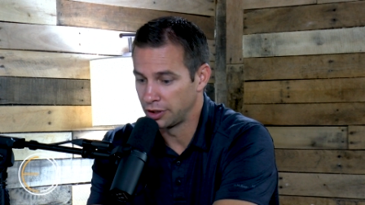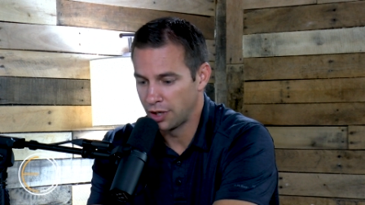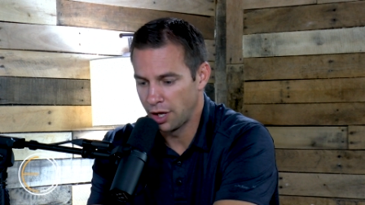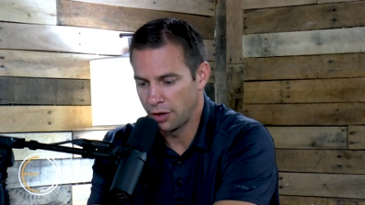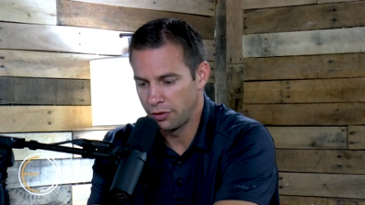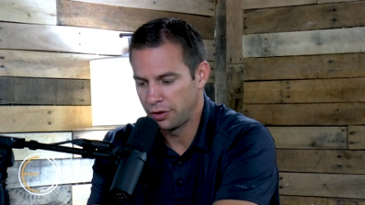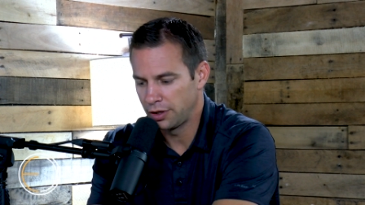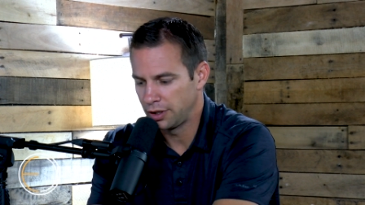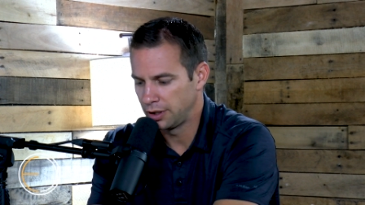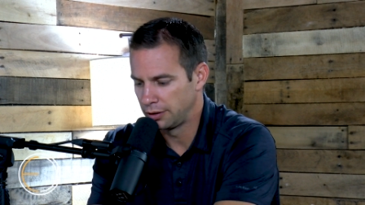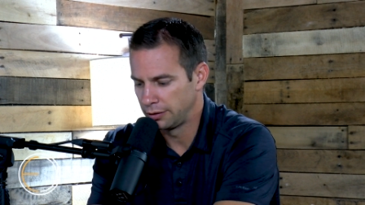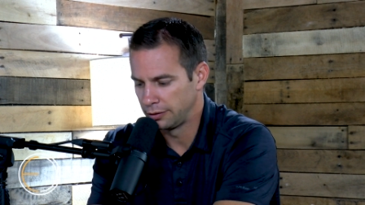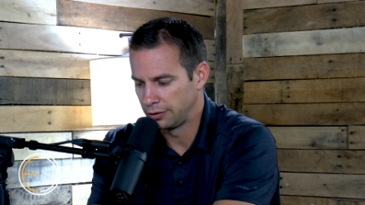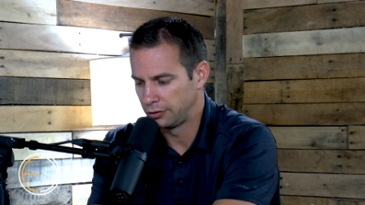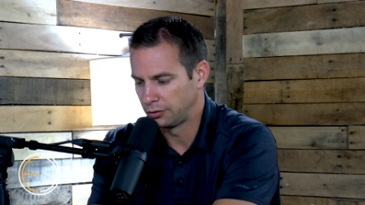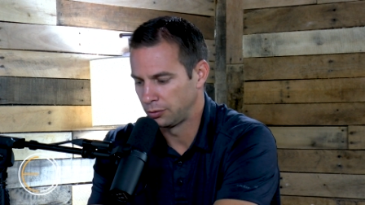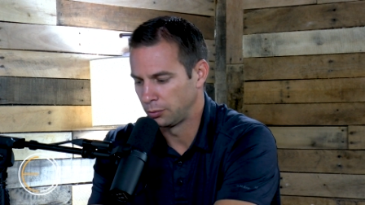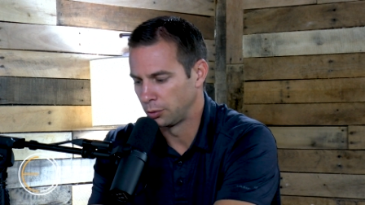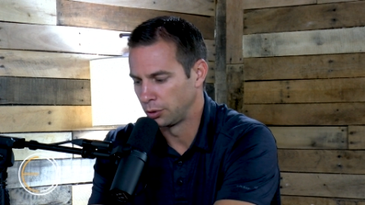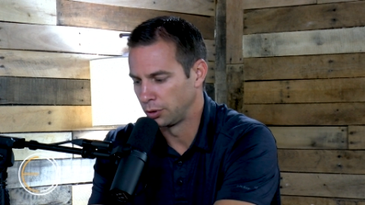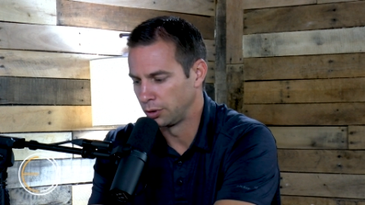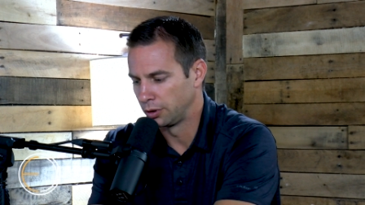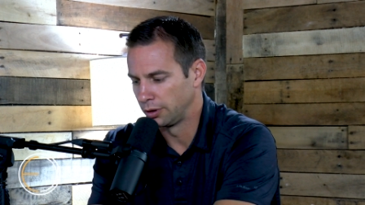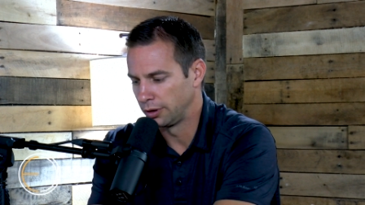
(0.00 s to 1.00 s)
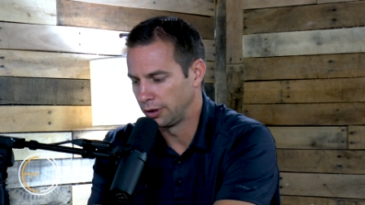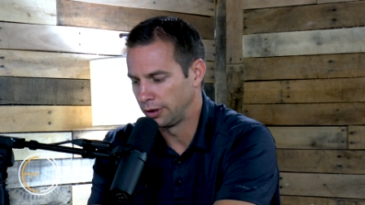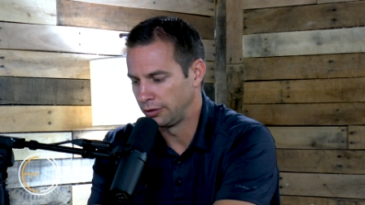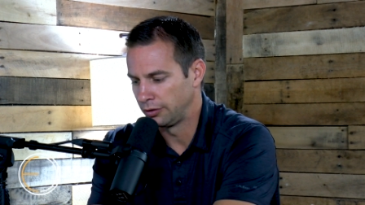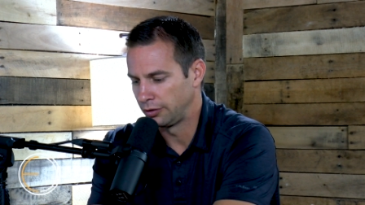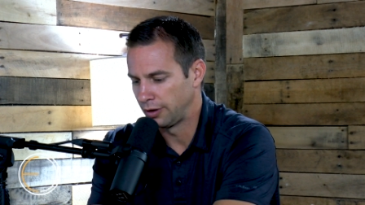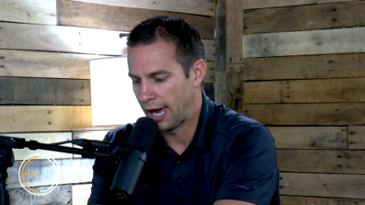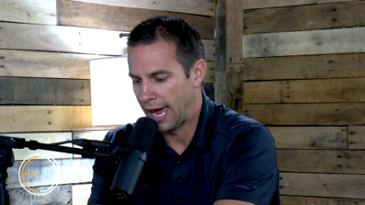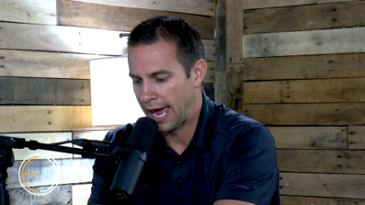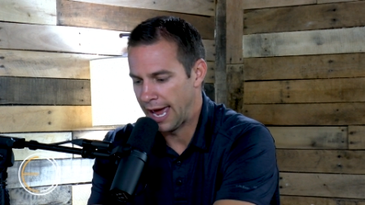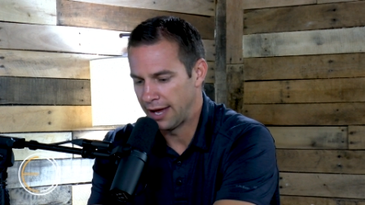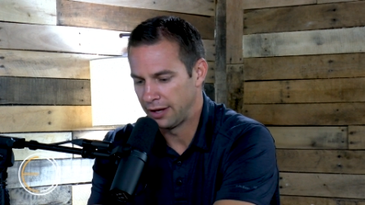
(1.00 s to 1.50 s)
Nothing in this world is
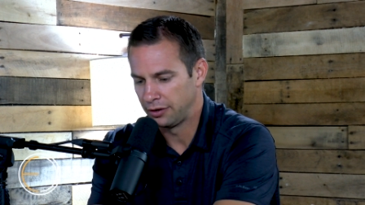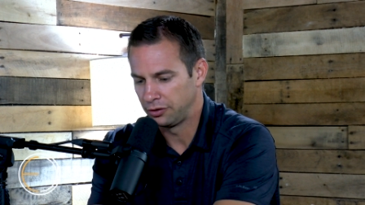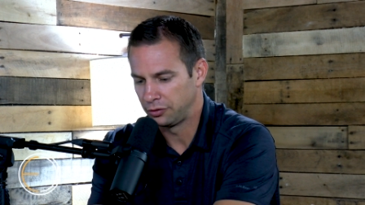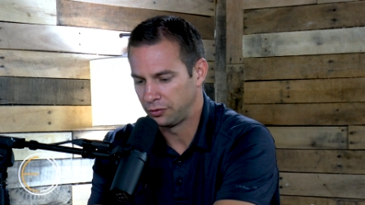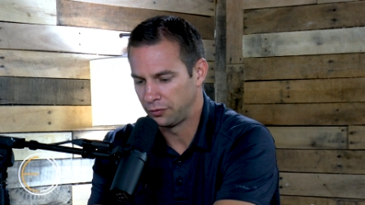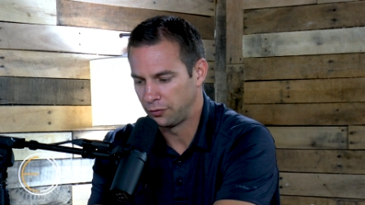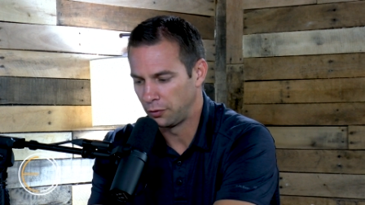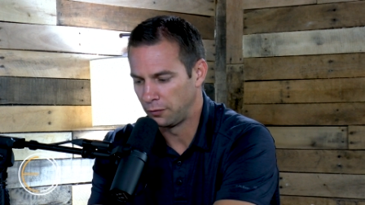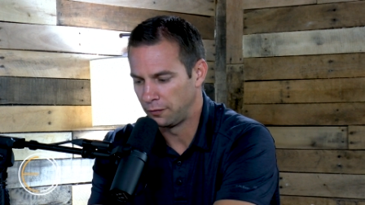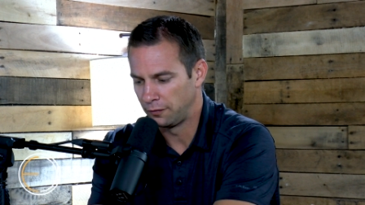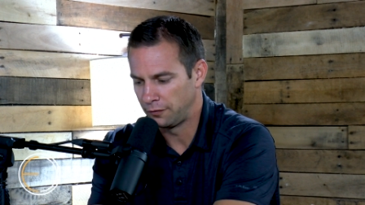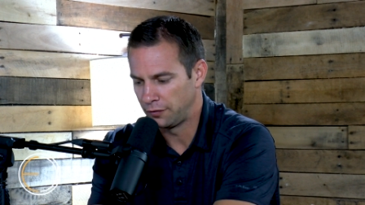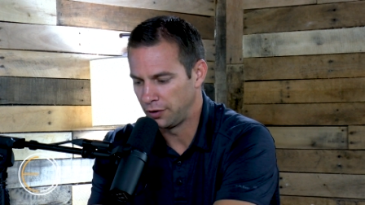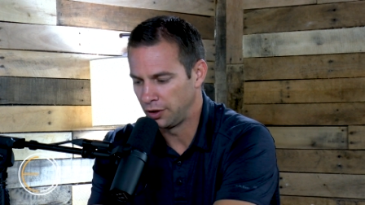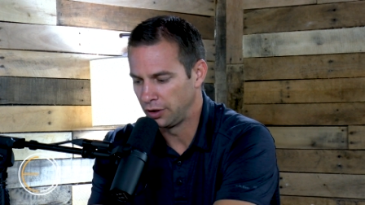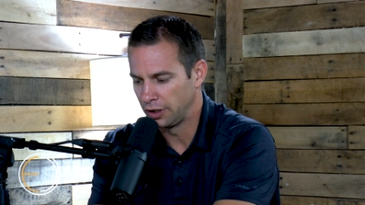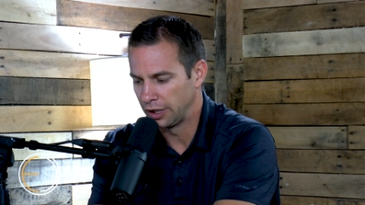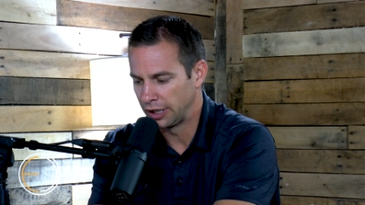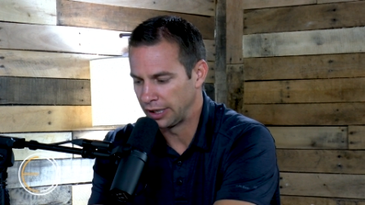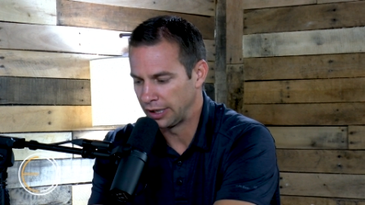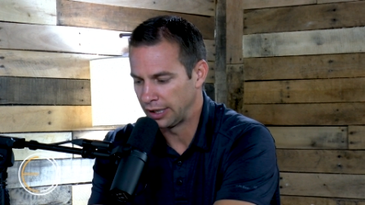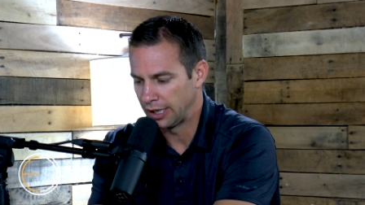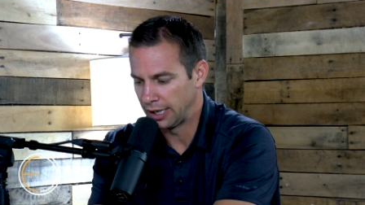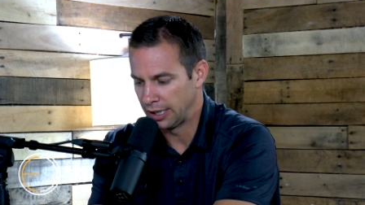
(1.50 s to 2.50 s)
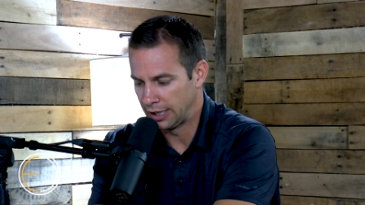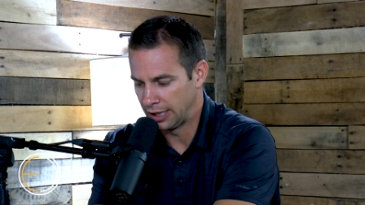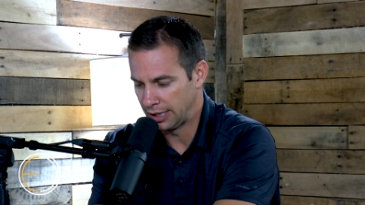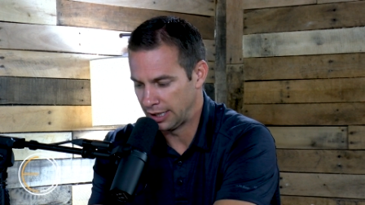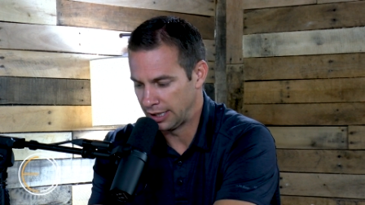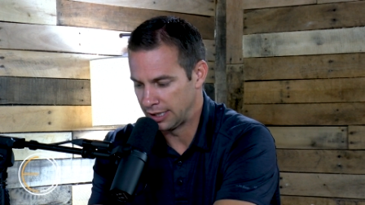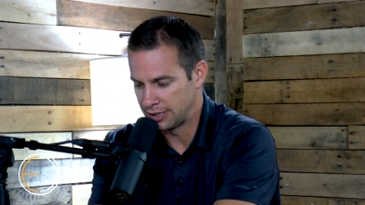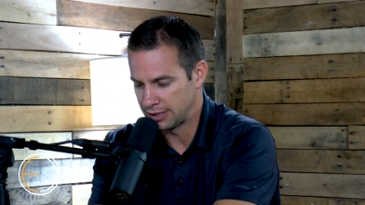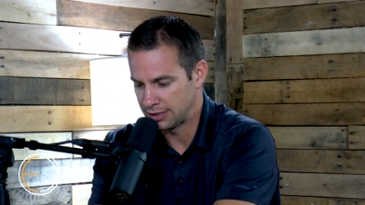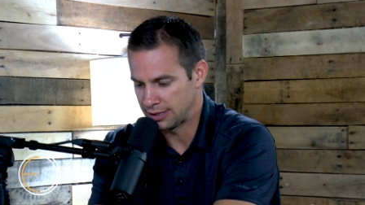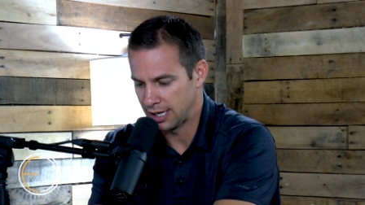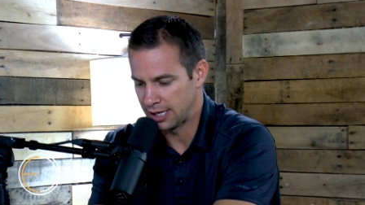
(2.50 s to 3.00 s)
as fulfilling and
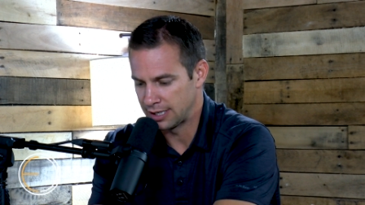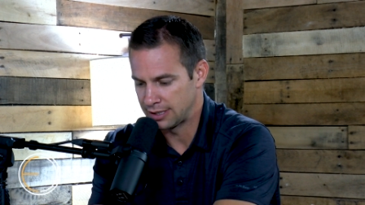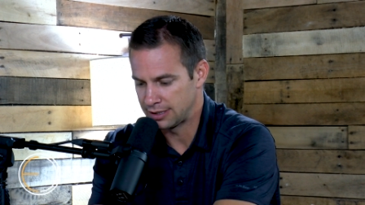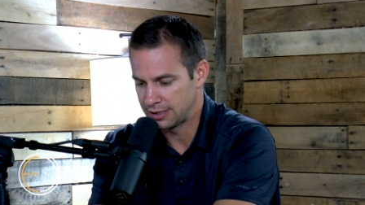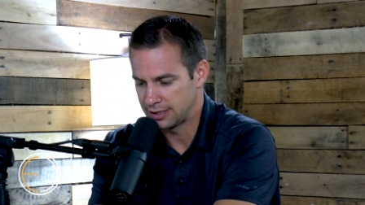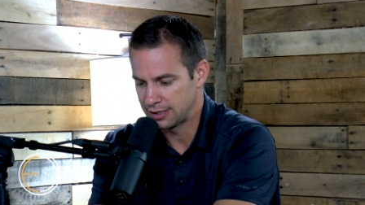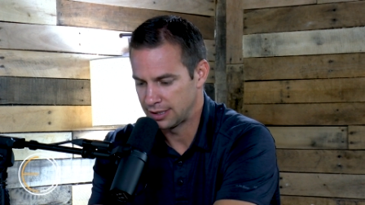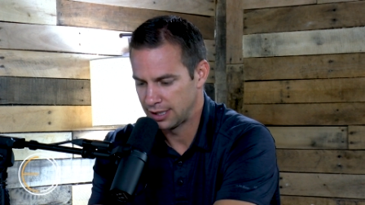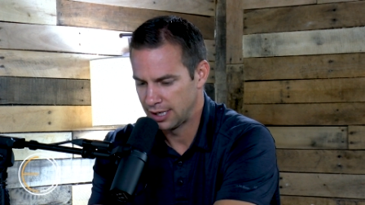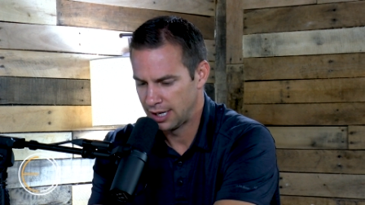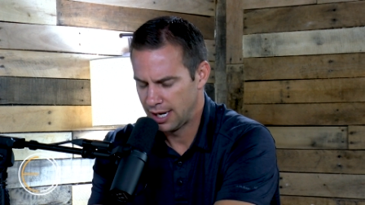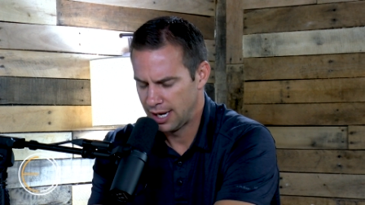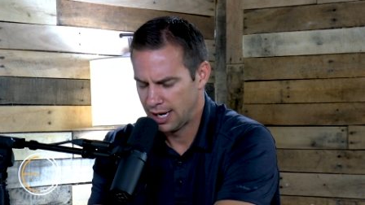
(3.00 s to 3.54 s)
is as